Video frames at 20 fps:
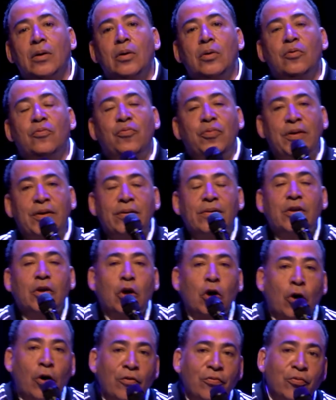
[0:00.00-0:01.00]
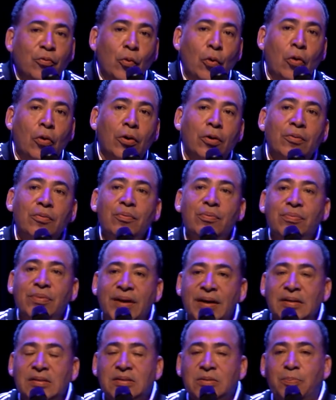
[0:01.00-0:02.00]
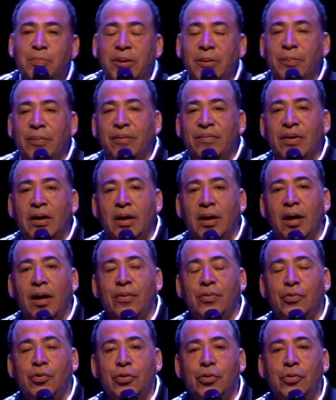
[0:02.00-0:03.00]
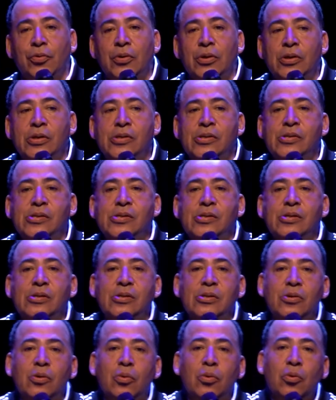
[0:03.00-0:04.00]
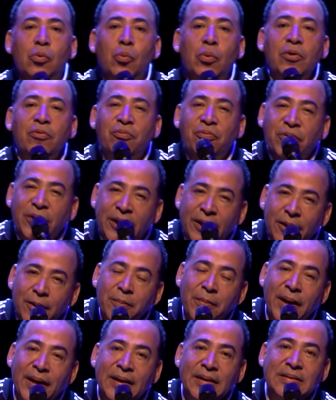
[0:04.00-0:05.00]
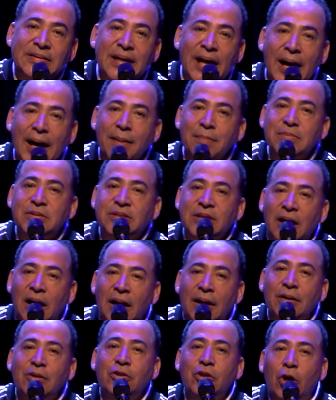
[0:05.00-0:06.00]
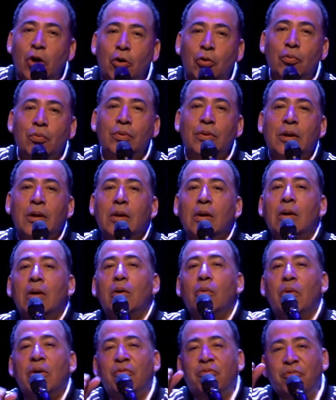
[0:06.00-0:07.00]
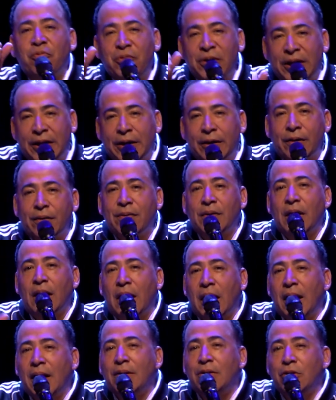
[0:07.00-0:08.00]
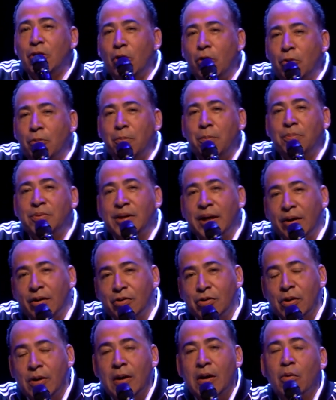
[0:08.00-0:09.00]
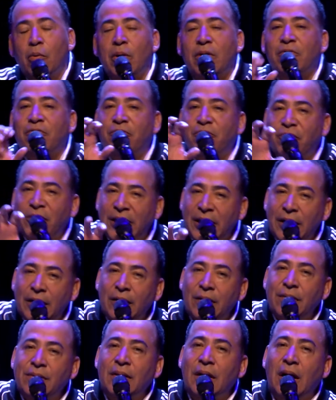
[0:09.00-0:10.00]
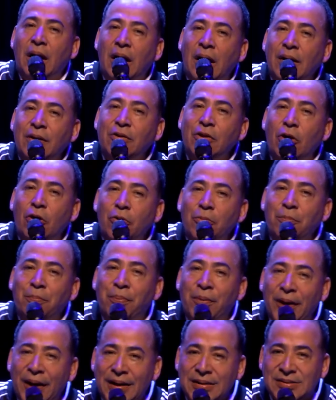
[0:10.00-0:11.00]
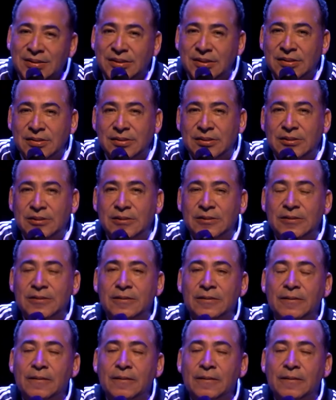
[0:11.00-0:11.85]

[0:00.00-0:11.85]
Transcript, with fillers: We feared the Gulf War, things people have not gone through. We fear many times the unknown we fear the unknown territory. We fear the unknown places.